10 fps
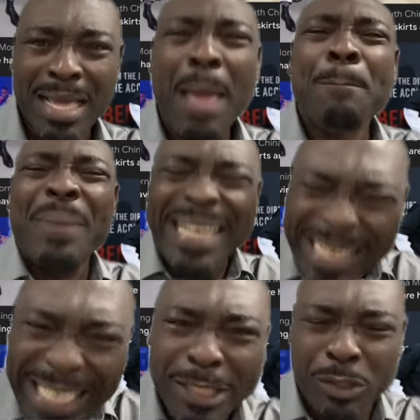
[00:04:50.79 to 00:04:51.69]
and
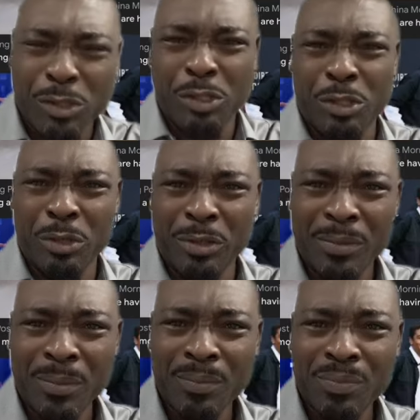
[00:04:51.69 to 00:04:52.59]
belittles you
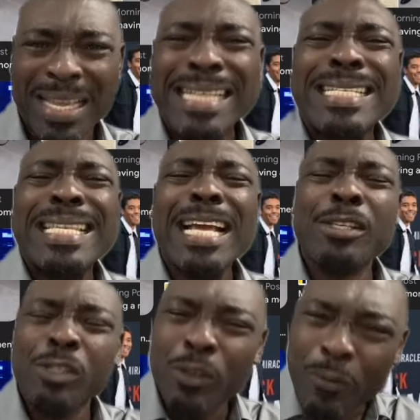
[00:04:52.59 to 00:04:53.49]
and
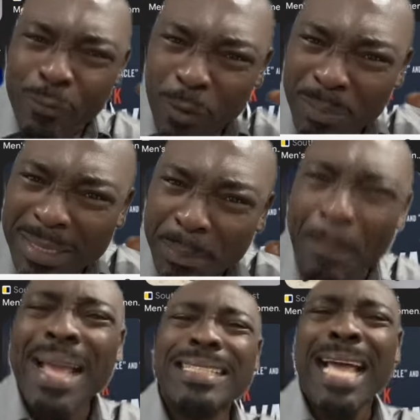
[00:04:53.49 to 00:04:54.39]
takes you from the
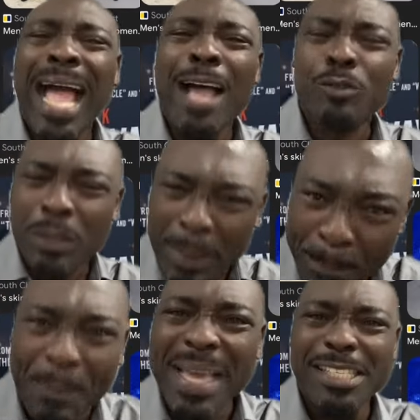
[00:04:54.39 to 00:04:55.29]
penthouse to the
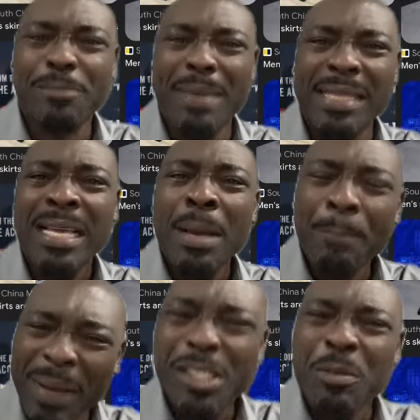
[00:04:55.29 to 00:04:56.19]
basement,
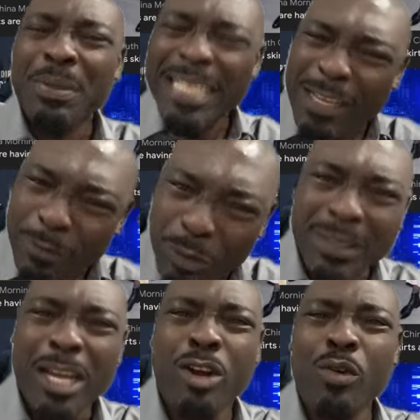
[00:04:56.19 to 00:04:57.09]
possibly even to
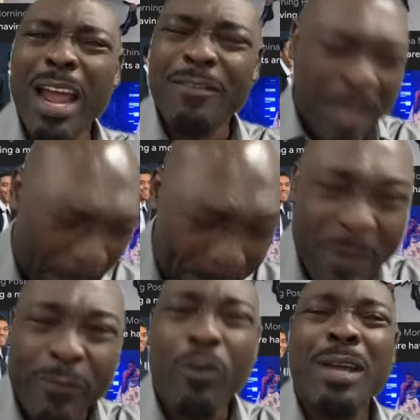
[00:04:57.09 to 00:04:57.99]
the grave,
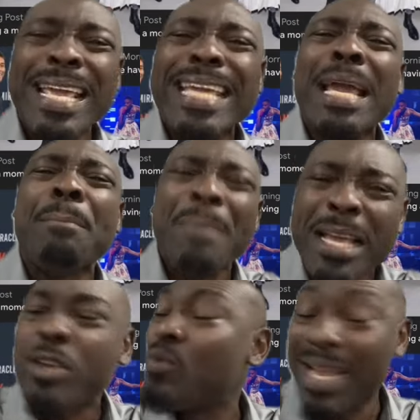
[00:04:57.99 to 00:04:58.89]
before he can
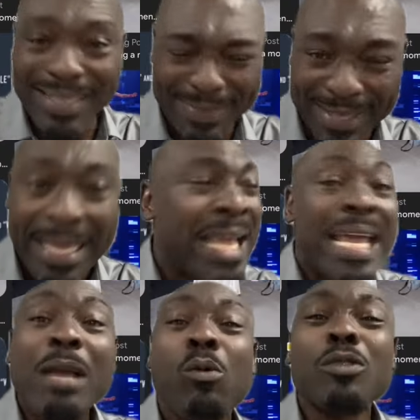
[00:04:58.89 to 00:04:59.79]
make you anything.
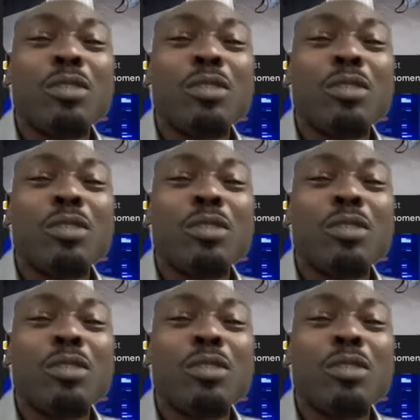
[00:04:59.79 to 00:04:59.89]
He wants